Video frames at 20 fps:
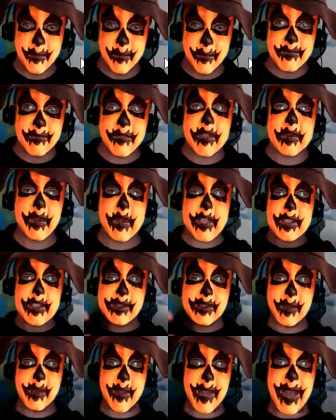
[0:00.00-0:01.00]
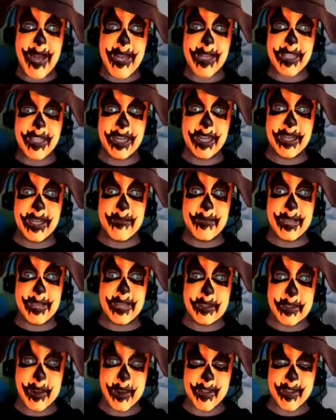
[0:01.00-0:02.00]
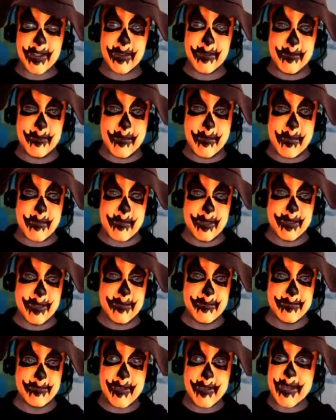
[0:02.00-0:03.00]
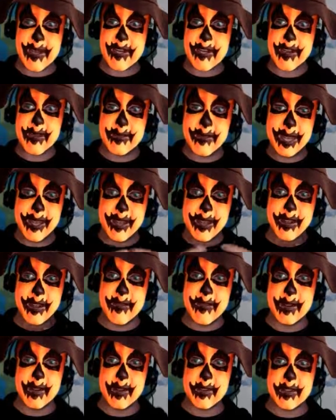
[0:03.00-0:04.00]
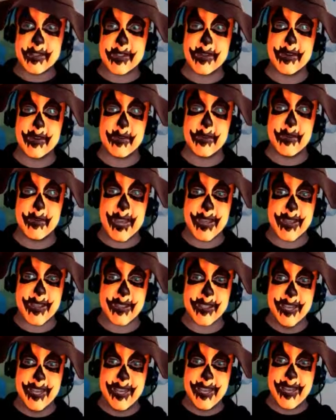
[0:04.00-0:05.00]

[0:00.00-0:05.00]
you're going to actually be transformed. Now that could be a multitude of ways.